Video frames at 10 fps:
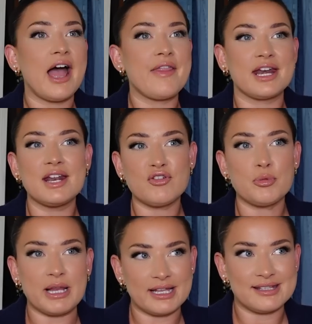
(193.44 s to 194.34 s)
And then I never
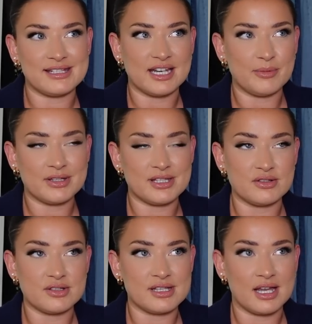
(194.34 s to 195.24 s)
replaced it because I
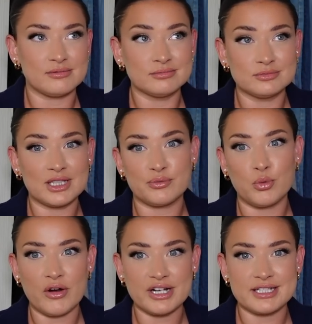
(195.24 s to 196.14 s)
was just like, well, I've
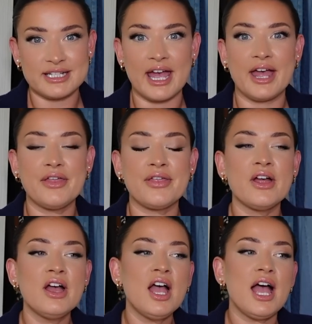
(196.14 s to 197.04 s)
wore it to death.
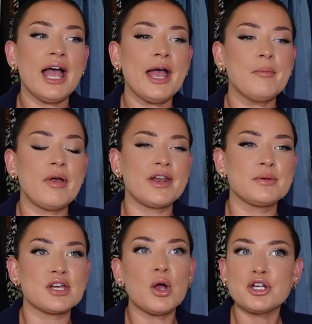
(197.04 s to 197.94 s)
And then I
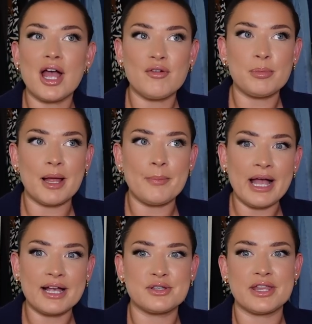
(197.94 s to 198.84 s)
was like, oh, I don't have a black
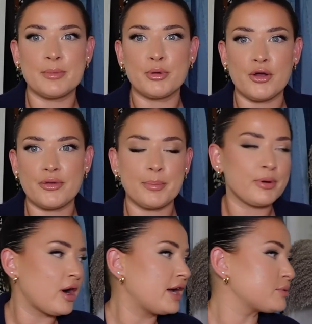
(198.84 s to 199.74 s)
bag. So then I brought the
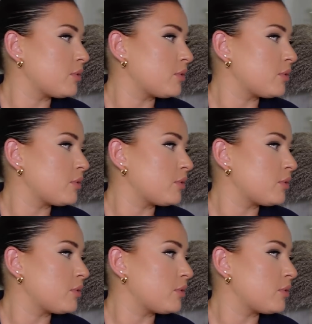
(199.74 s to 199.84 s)
Prada